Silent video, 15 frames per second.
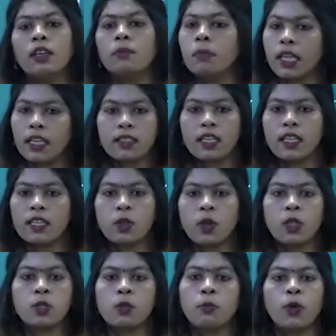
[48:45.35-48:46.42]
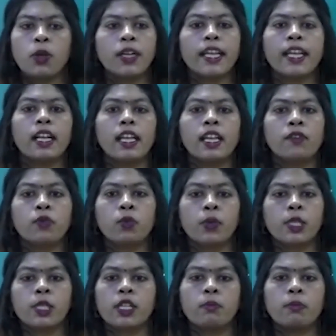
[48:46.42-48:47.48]
Because he is also politically
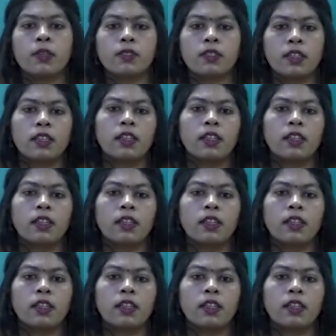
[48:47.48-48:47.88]
influential person.